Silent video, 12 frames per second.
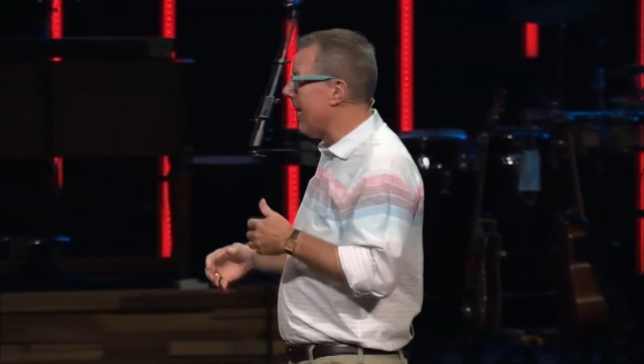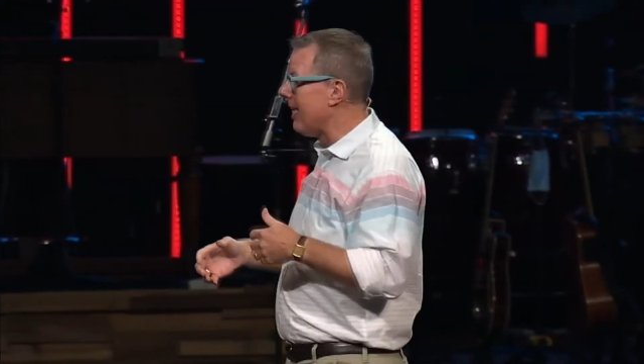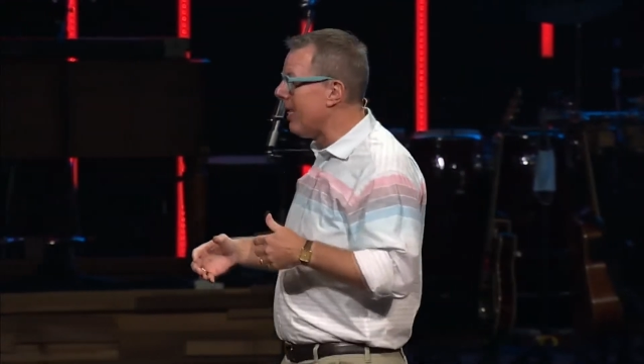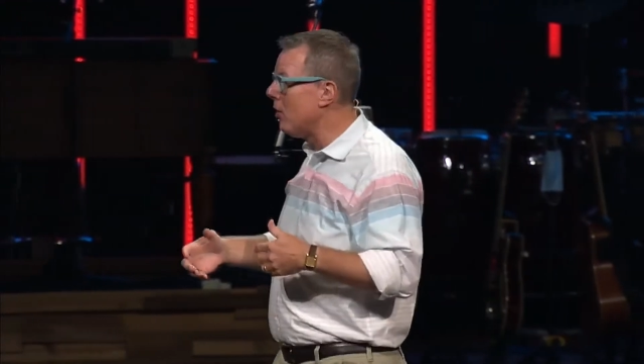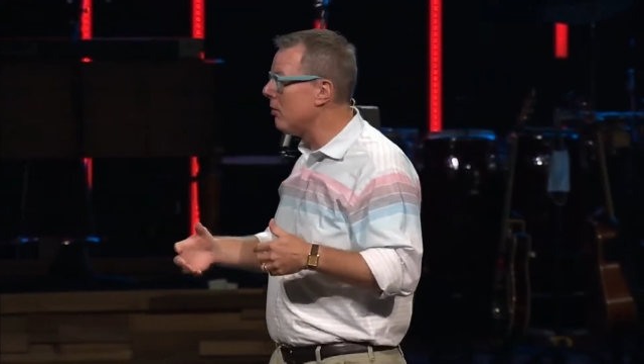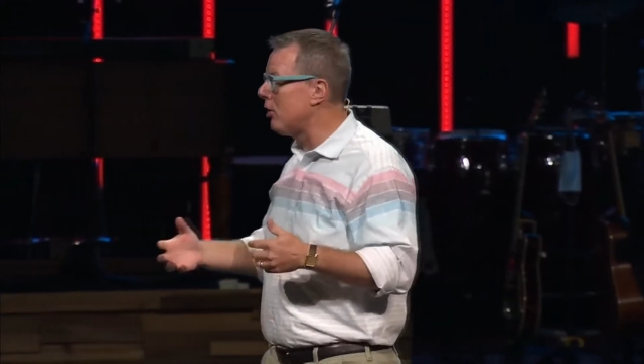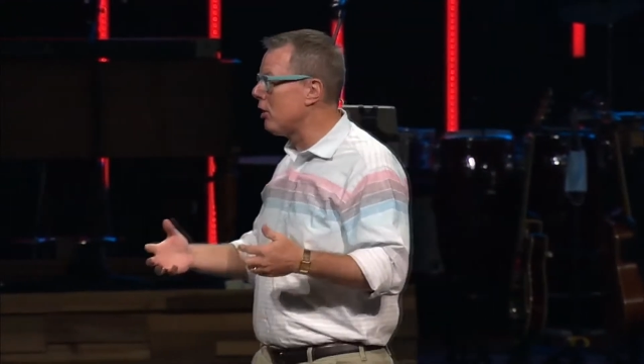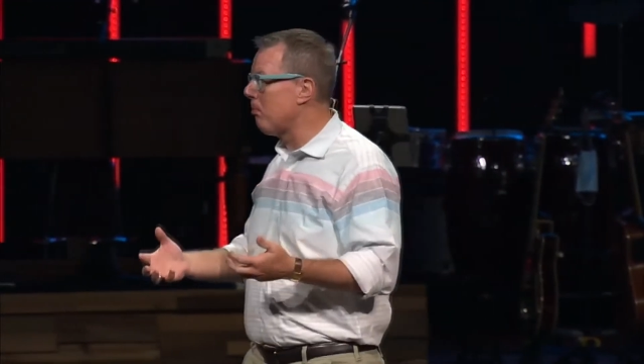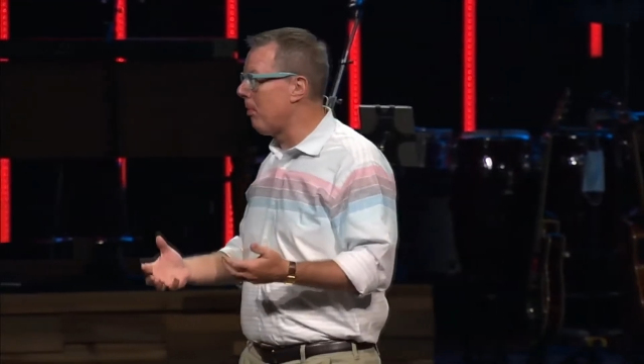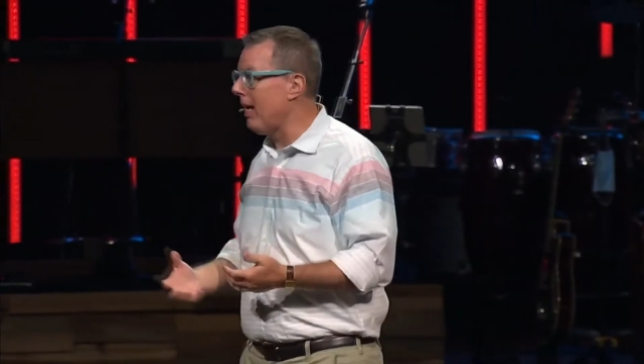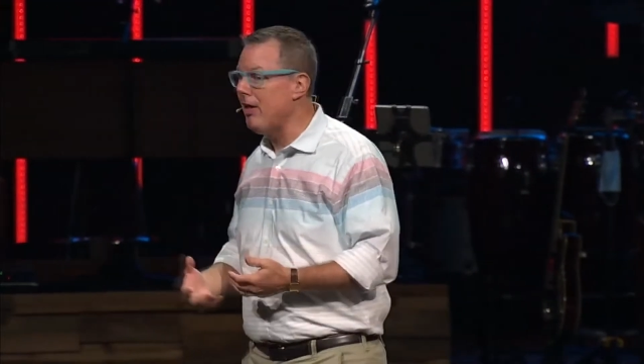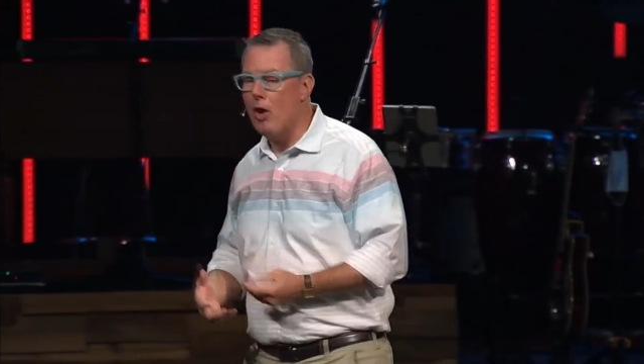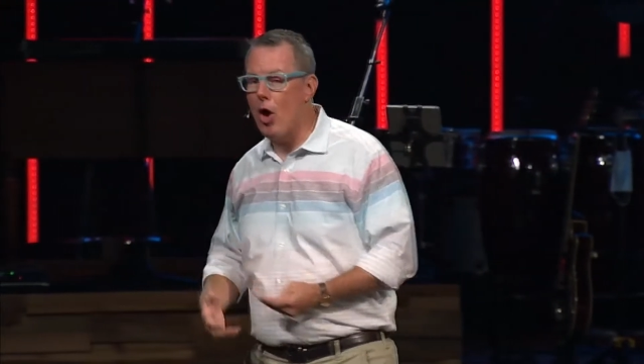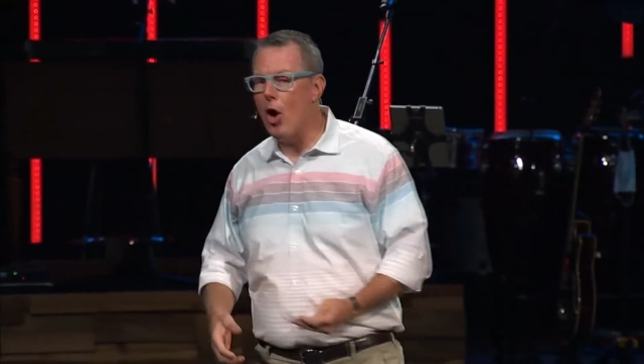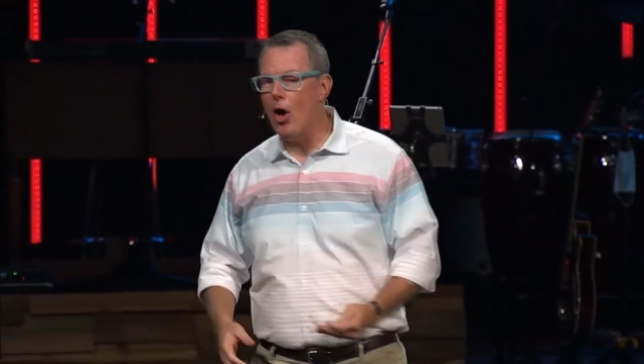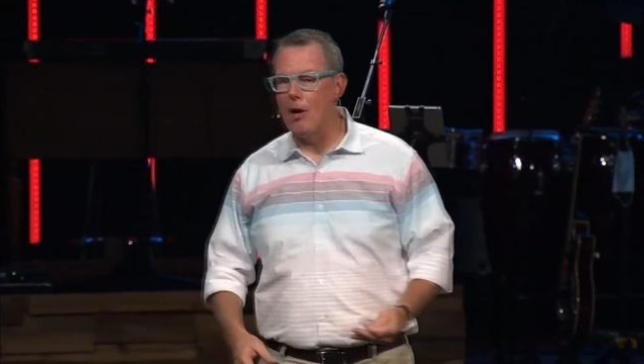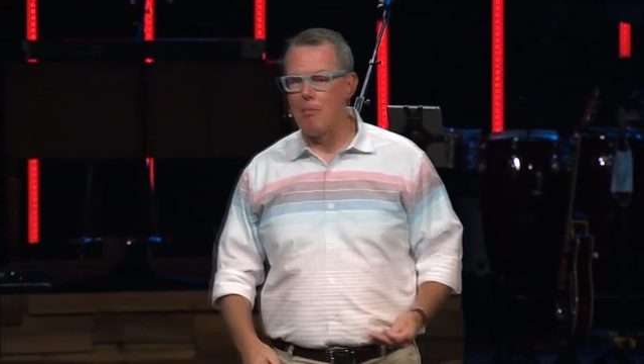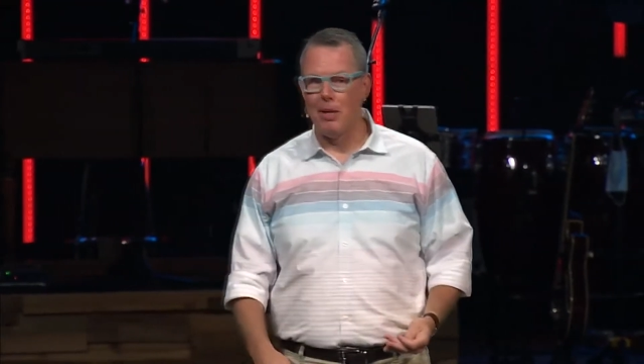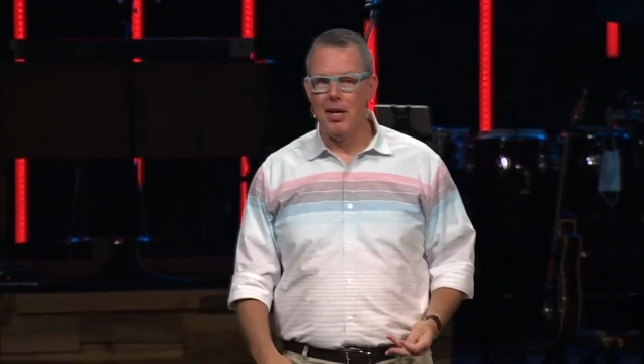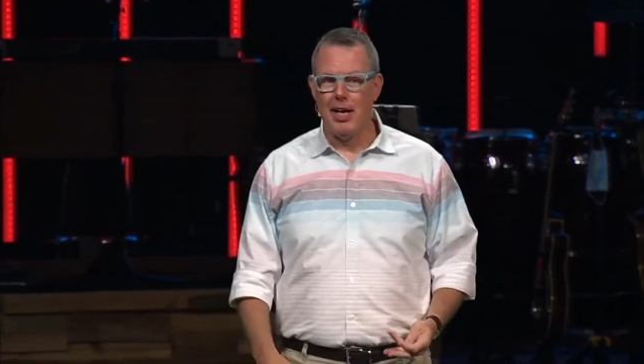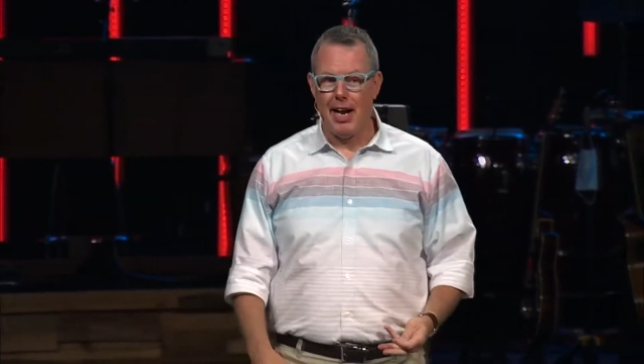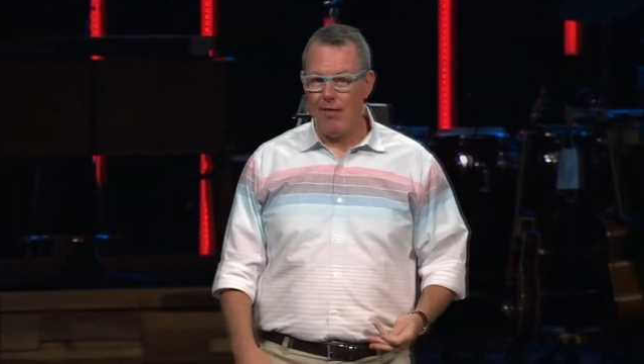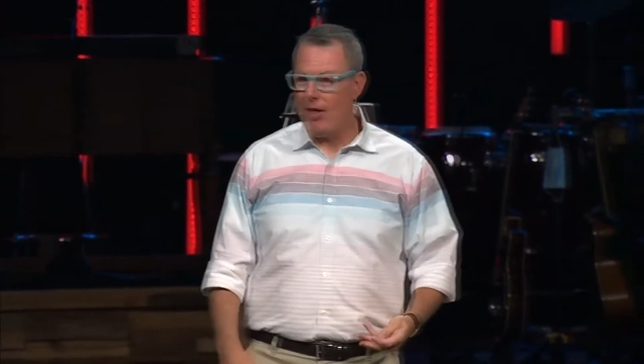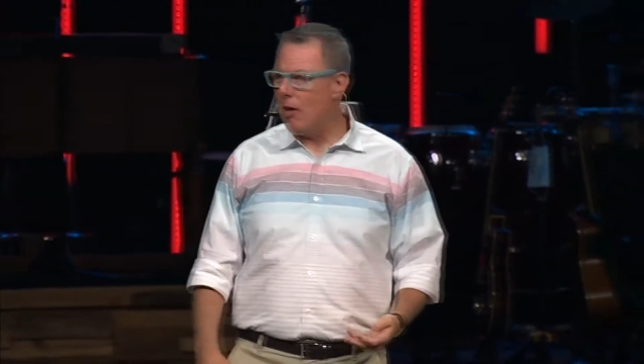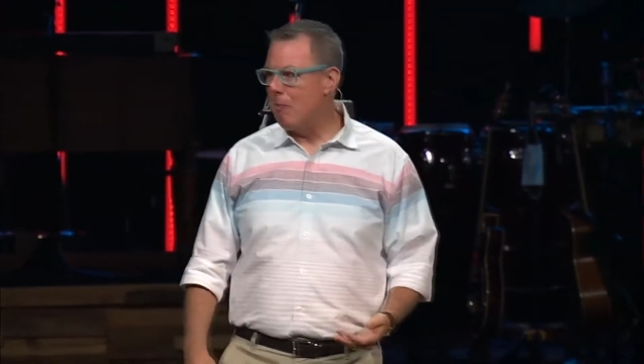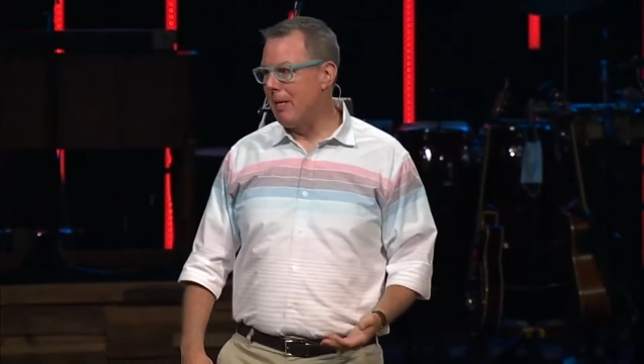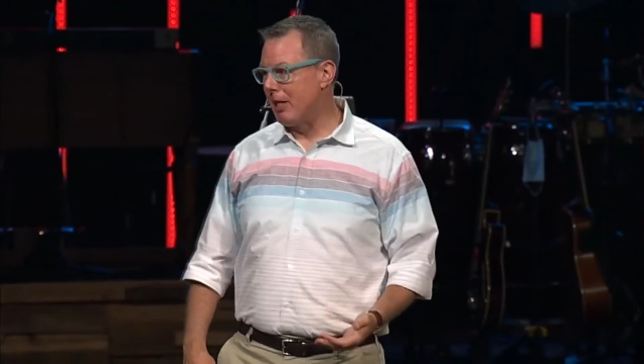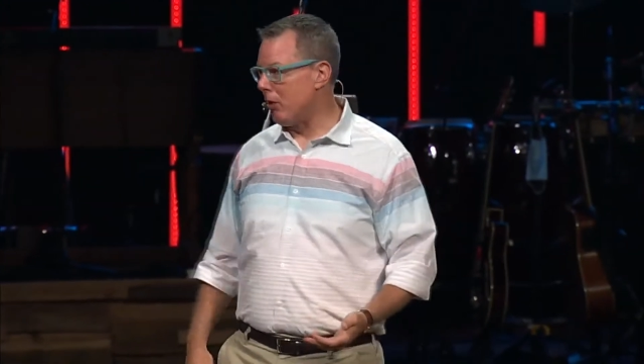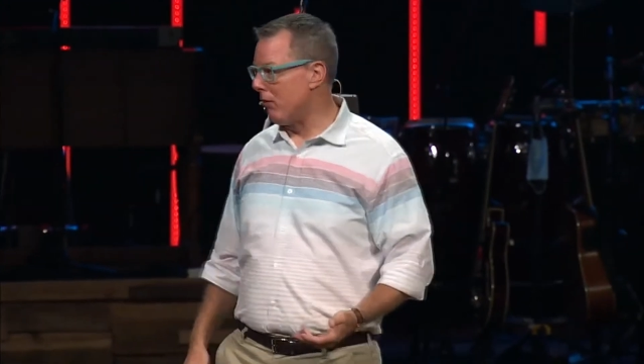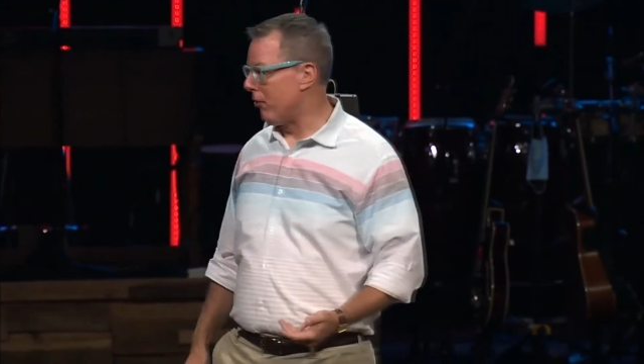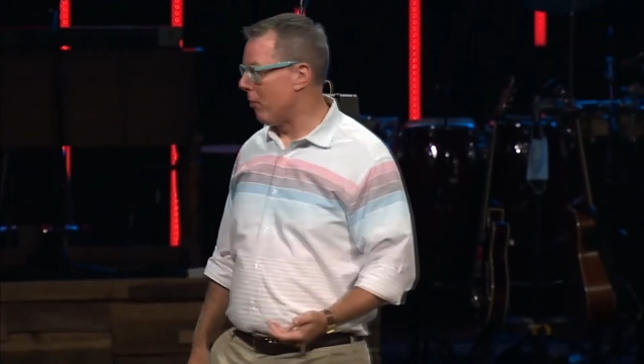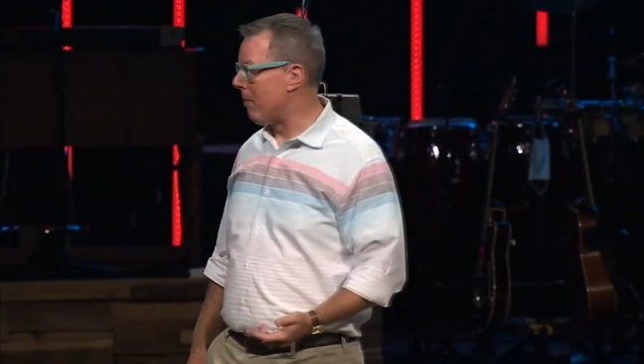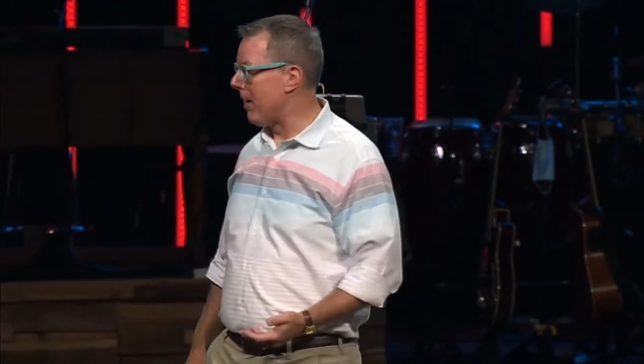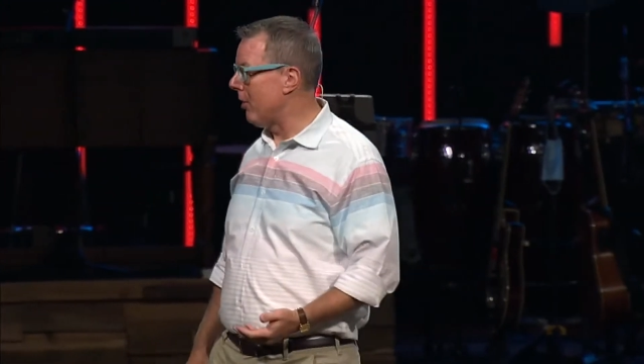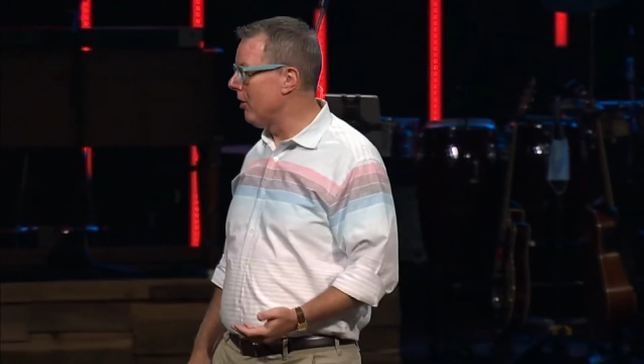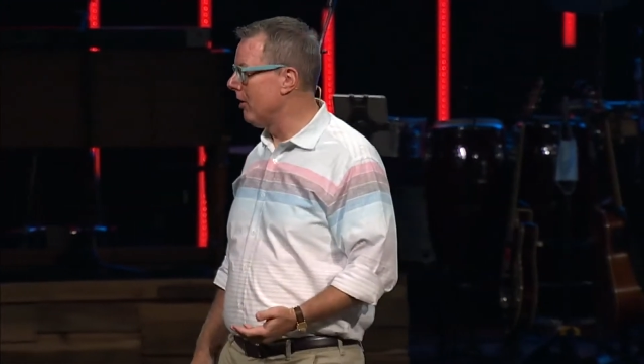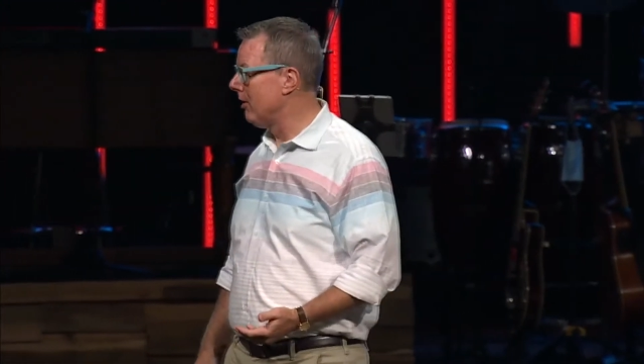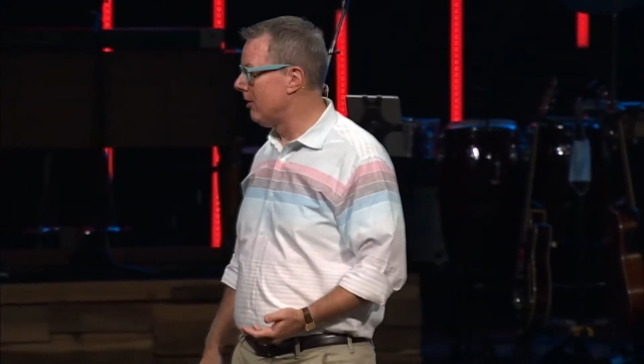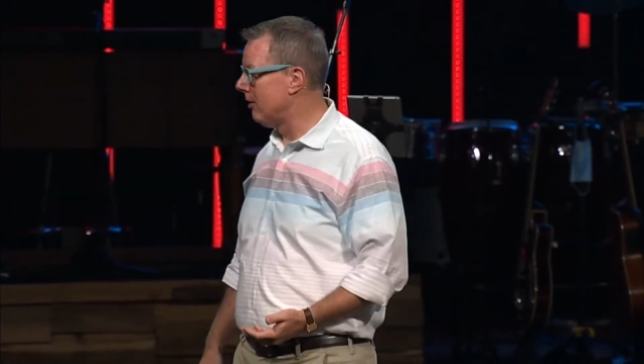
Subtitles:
he'll just play the harp and that'll make you feel better.